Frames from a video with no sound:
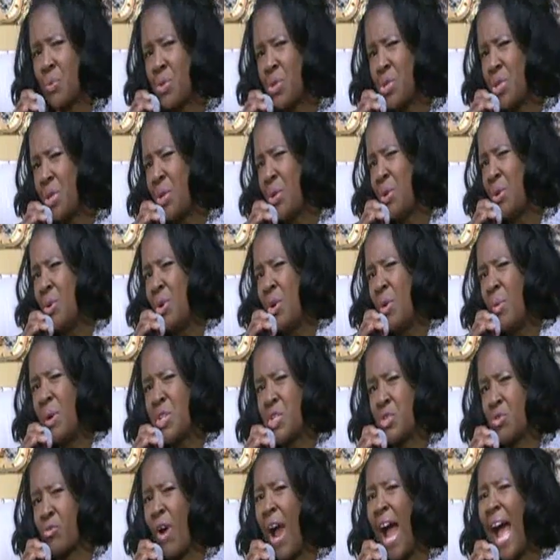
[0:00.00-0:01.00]
So do
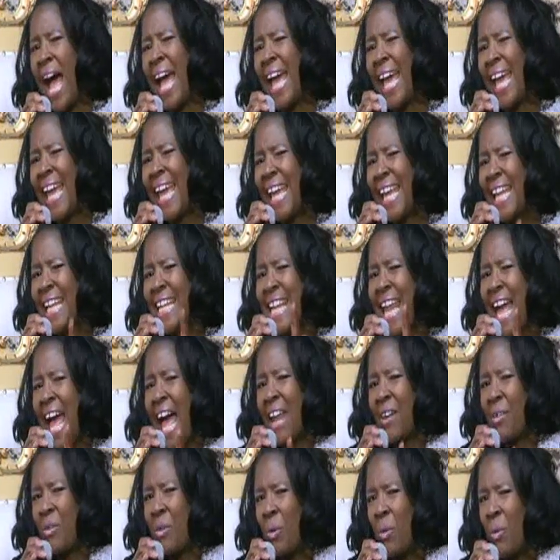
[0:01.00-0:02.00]
what's right,
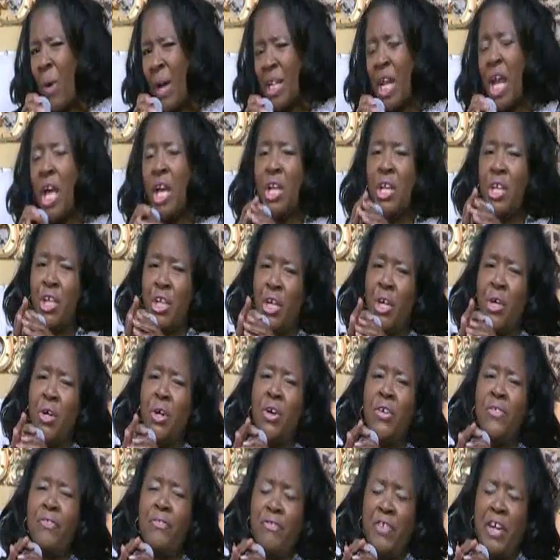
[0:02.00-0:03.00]
not what
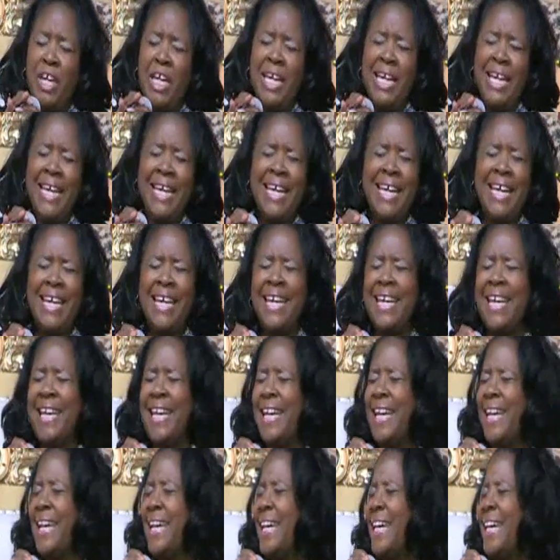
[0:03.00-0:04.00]
you
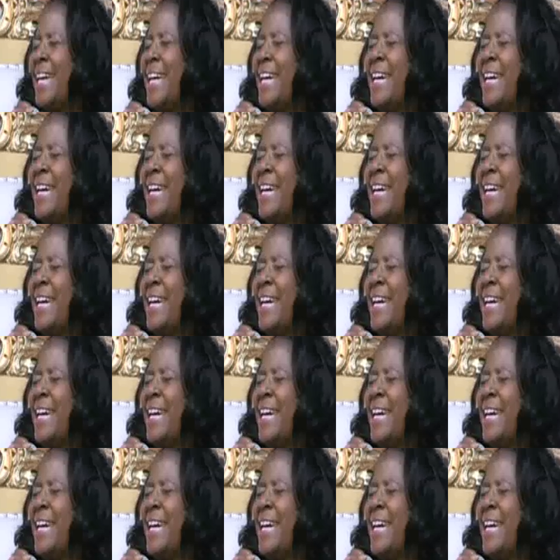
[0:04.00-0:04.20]
feel.